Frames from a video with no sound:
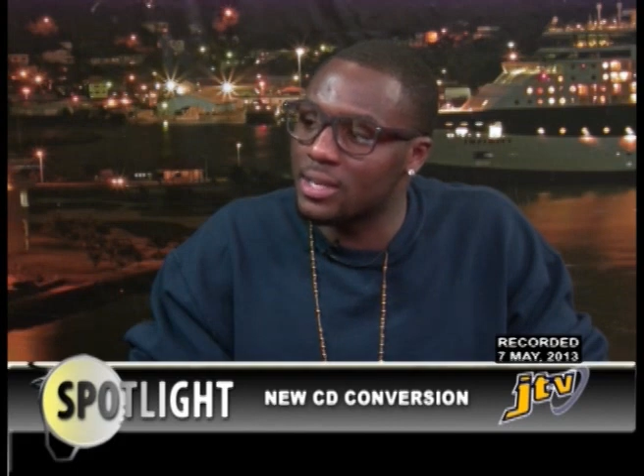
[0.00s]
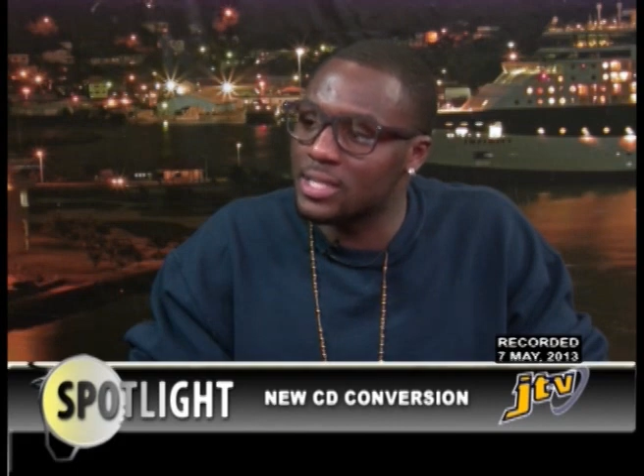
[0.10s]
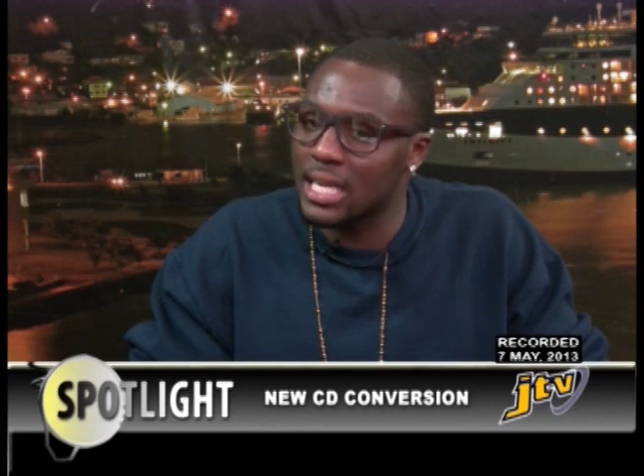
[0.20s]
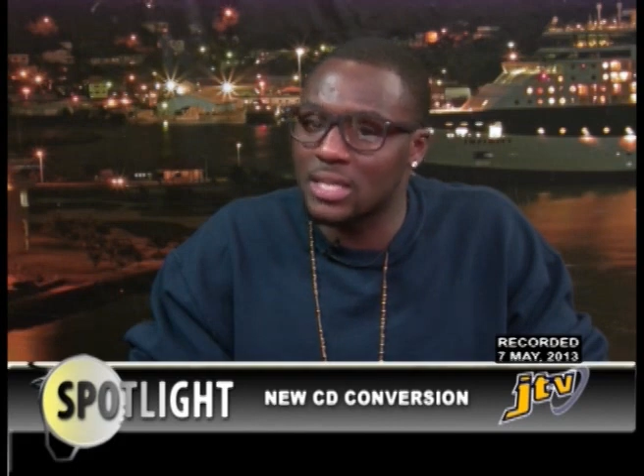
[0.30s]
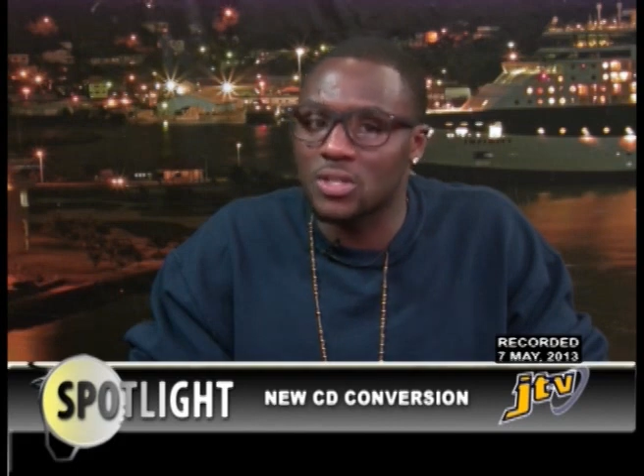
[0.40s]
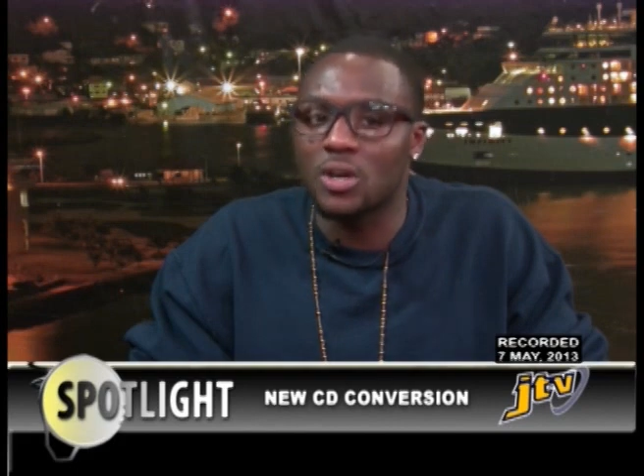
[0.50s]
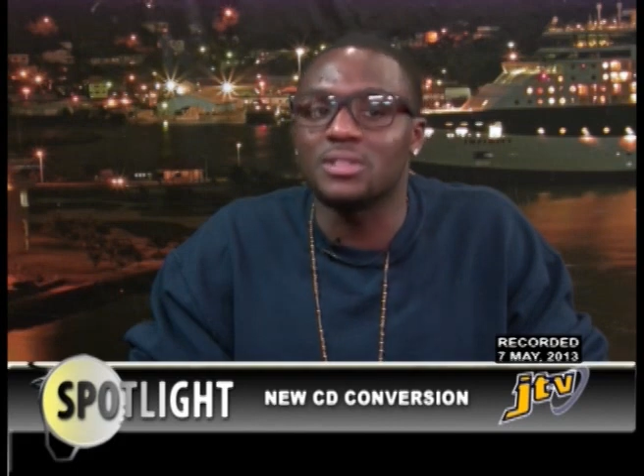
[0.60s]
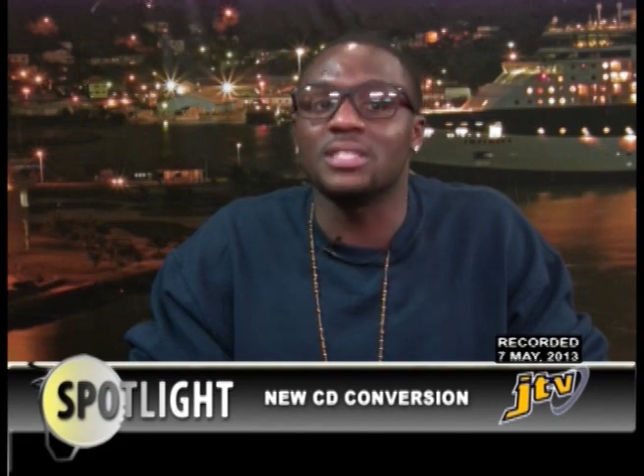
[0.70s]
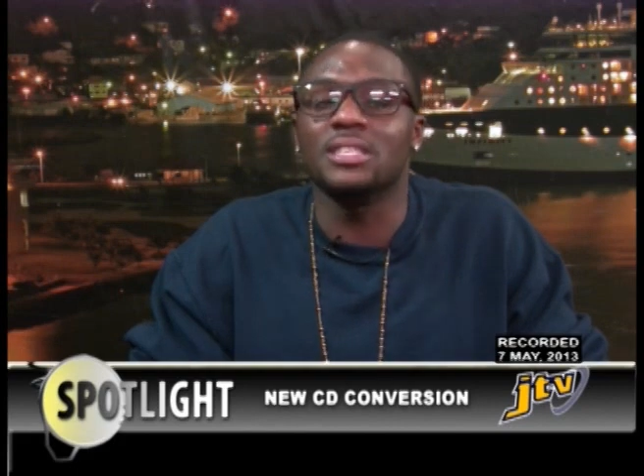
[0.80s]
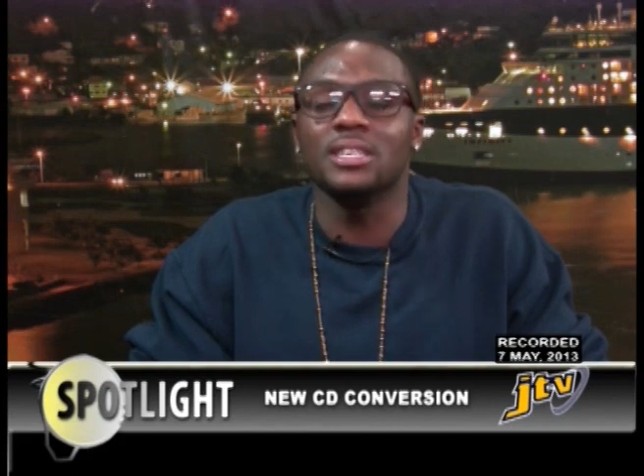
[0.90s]
shout outs to all
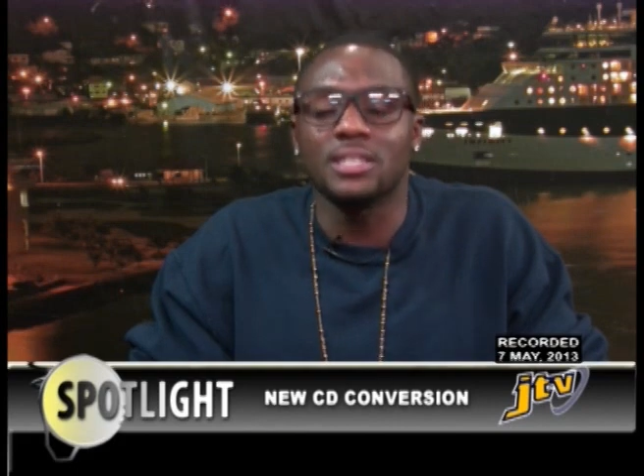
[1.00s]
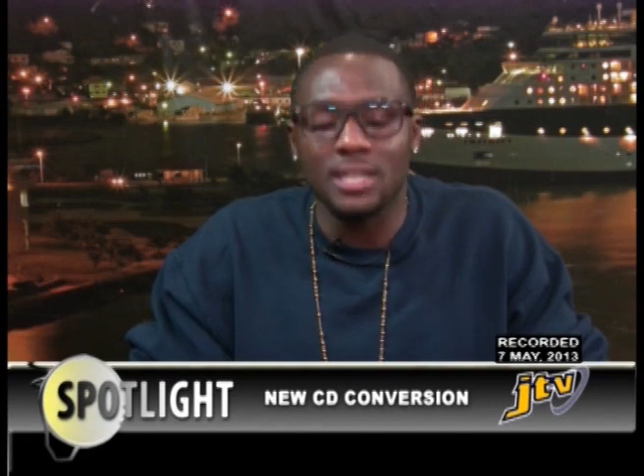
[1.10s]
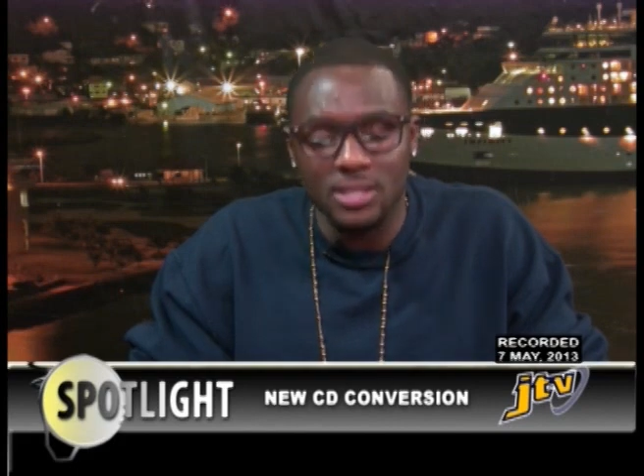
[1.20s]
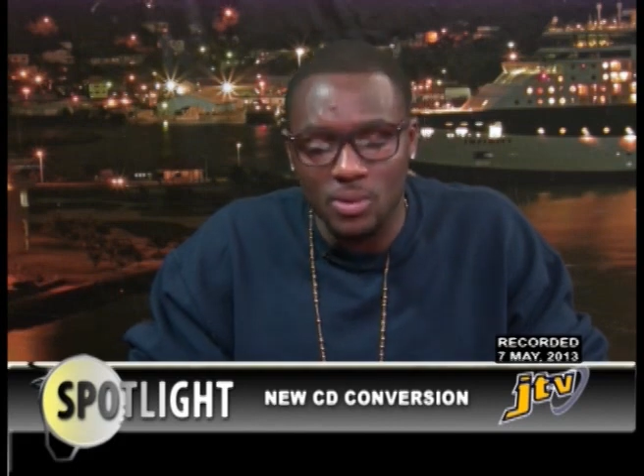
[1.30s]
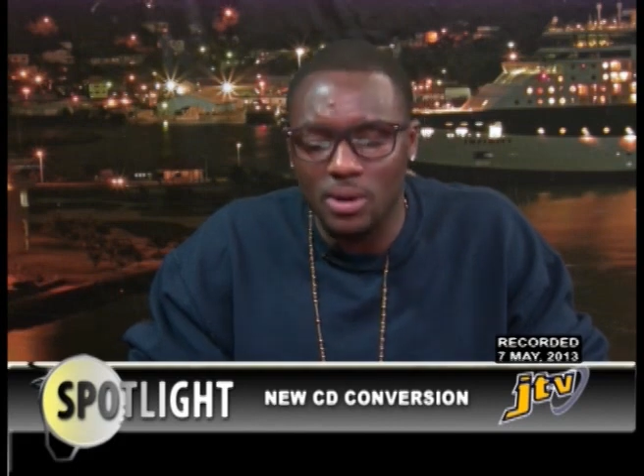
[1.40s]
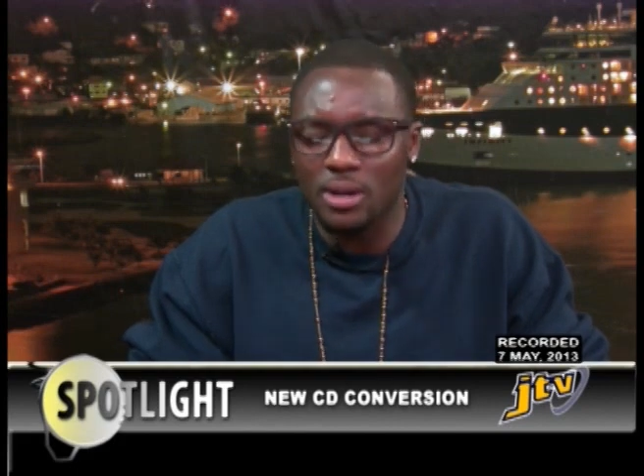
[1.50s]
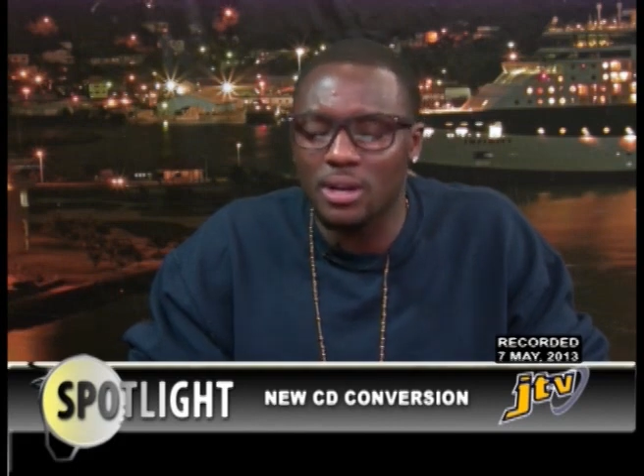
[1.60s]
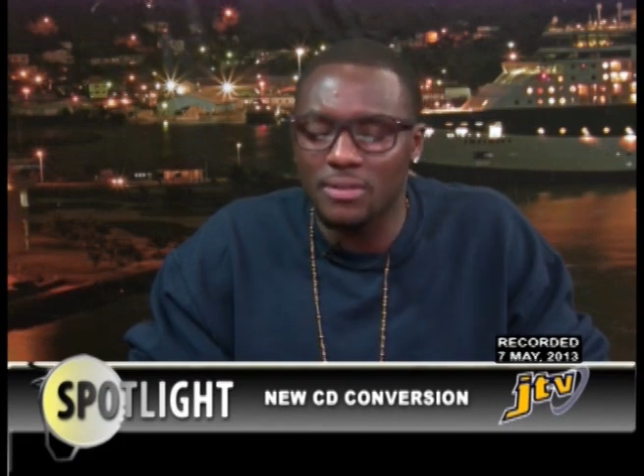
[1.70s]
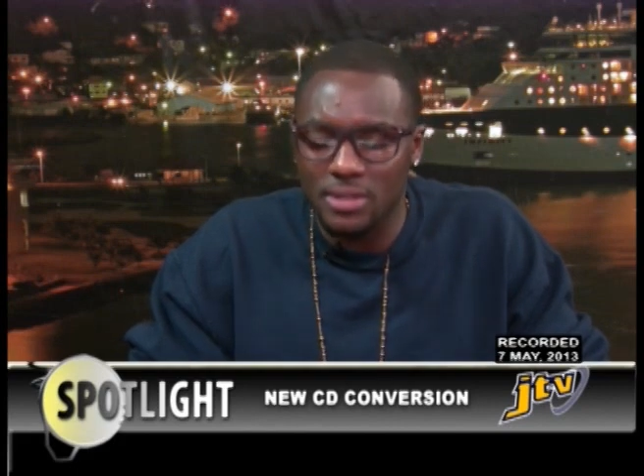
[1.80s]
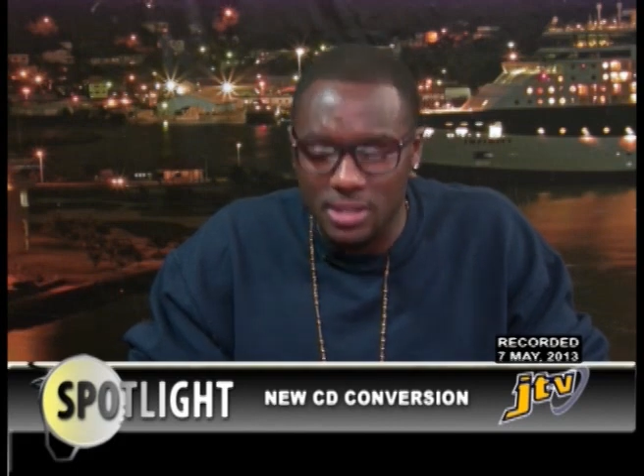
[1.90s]
the djs who are
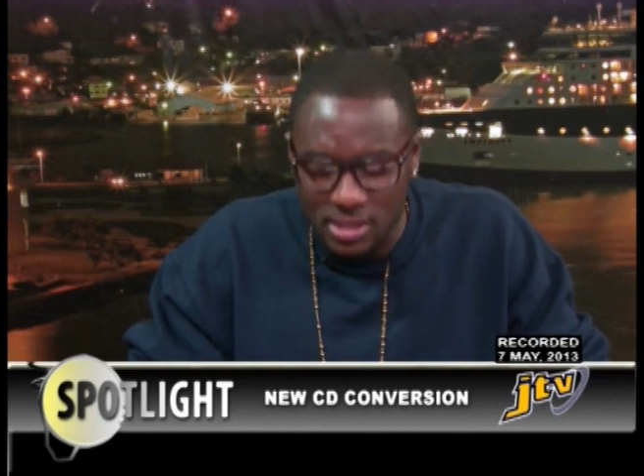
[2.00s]
loving the